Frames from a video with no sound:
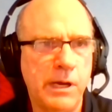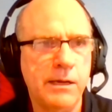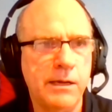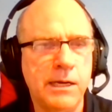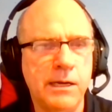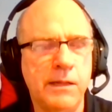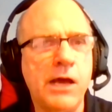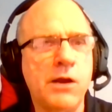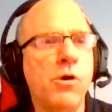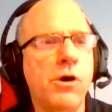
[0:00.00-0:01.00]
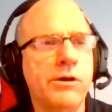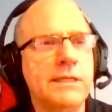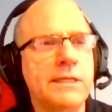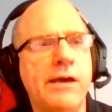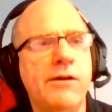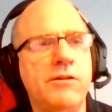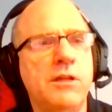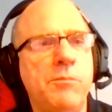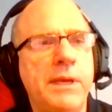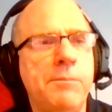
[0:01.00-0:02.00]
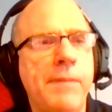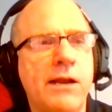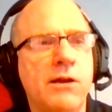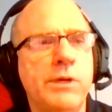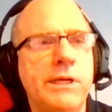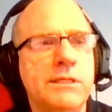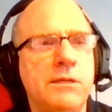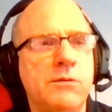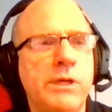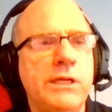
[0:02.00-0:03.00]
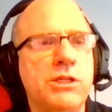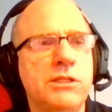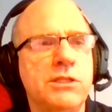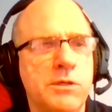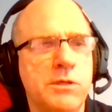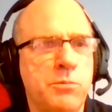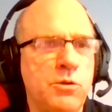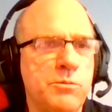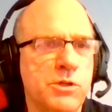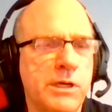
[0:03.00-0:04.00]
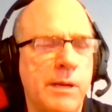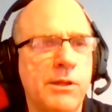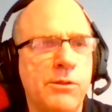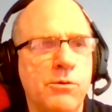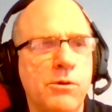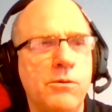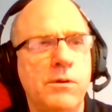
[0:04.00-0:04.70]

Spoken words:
A lot of water gets down into the mid-mantle region. So as plumes are coming through,